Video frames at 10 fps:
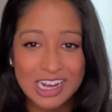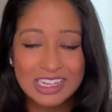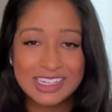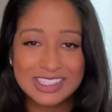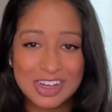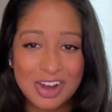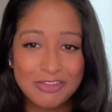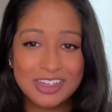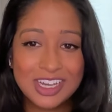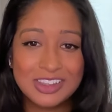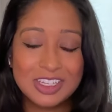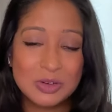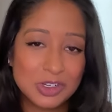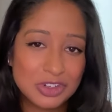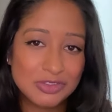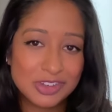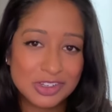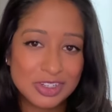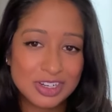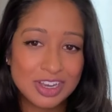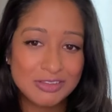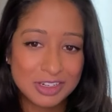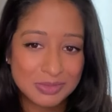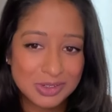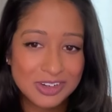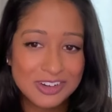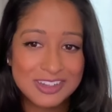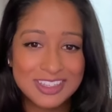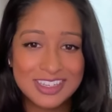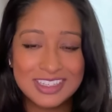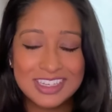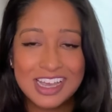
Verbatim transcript: let's not forget the original vision of cryptocurrencies,